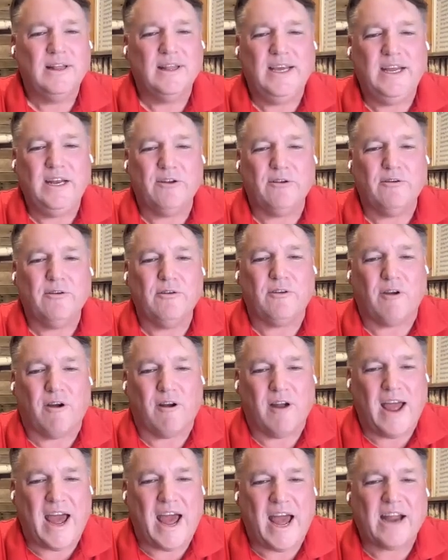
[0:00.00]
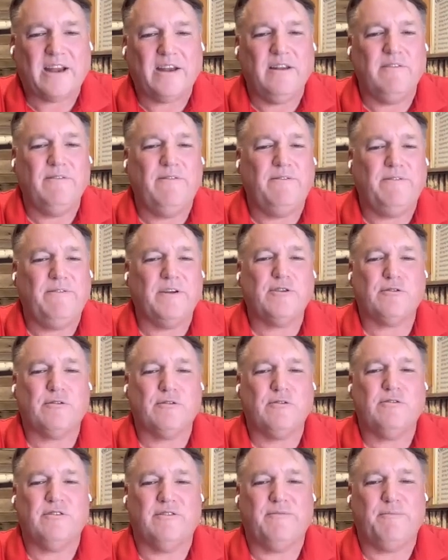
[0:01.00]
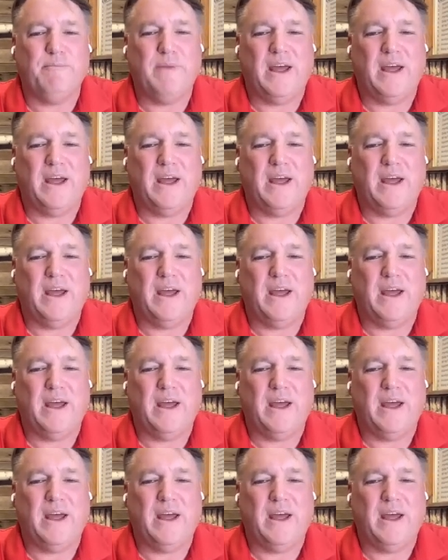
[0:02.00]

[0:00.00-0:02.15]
Leaders are active fishers of